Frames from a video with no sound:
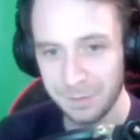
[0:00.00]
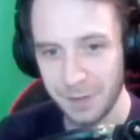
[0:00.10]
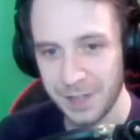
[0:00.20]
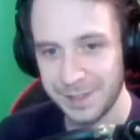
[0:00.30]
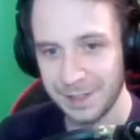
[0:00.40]

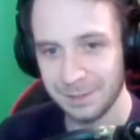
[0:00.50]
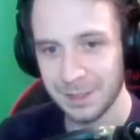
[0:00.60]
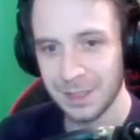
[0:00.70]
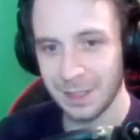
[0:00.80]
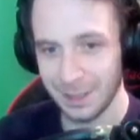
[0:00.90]
now.
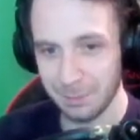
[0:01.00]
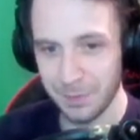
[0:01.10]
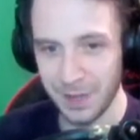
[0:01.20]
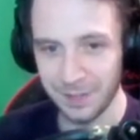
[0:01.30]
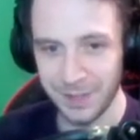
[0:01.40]
Without
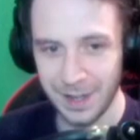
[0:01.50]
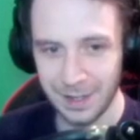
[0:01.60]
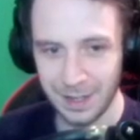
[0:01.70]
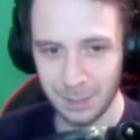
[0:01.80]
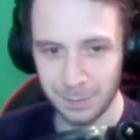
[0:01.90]
that, I'd
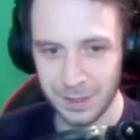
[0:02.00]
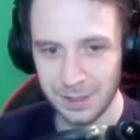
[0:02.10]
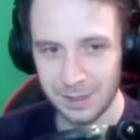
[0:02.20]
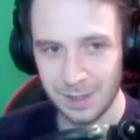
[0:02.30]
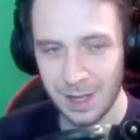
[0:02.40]
be
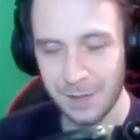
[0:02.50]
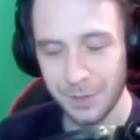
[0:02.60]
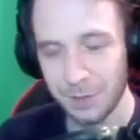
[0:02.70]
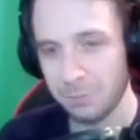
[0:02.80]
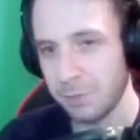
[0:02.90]
either
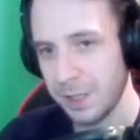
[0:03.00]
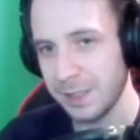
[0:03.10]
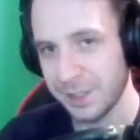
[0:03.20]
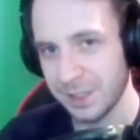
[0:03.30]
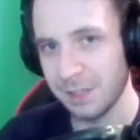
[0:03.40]
really
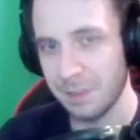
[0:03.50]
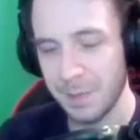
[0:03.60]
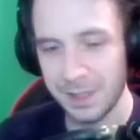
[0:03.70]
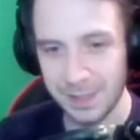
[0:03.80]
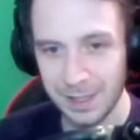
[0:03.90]
slow in my
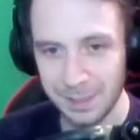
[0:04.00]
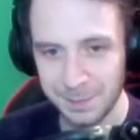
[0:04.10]
times,